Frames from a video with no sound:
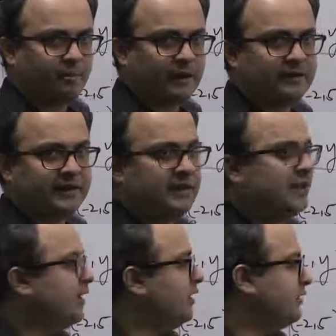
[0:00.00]
Right?
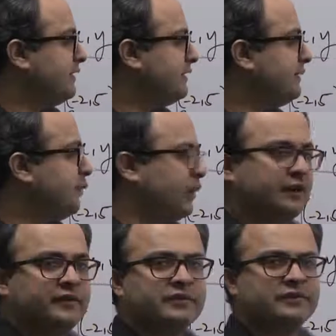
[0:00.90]
So this is
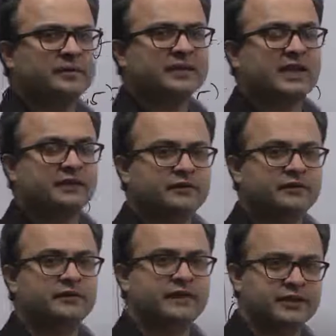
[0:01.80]
important. So from the graph of
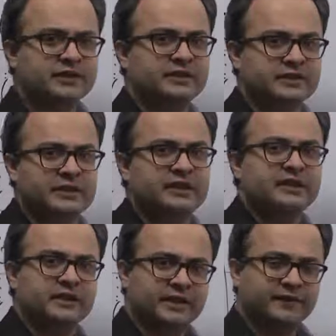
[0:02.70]
a function,
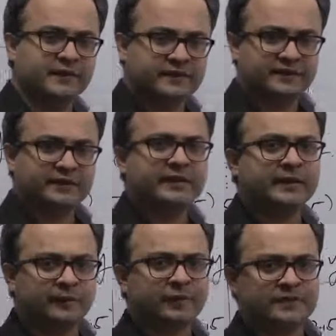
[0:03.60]
given a certain
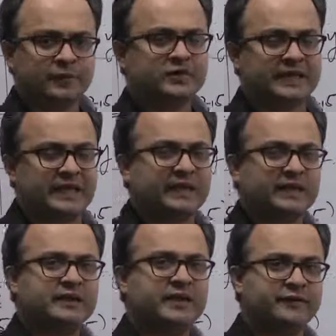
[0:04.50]
input, suppose a,
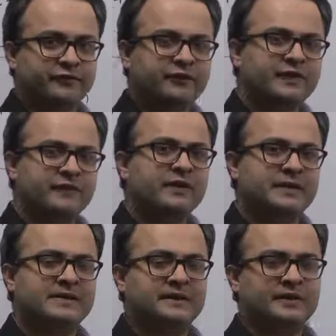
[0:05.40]
f of a will
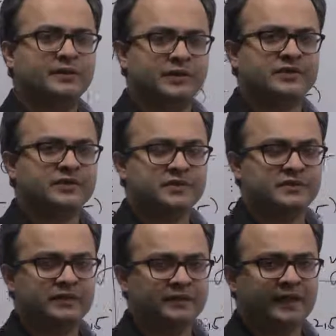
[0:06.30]
basically, which is
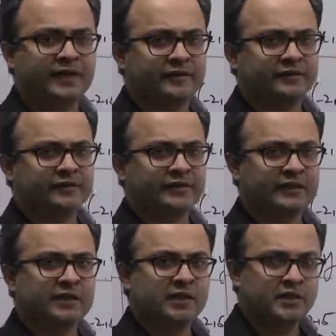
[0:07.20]
the value f of a,
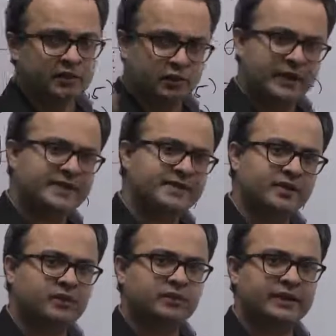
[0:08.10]
through x
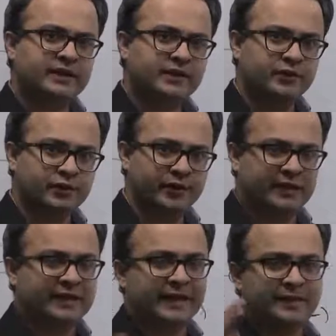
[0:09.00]
equal to a, you're drawing
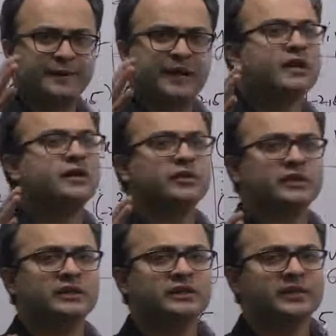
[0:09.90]
a line parallel to the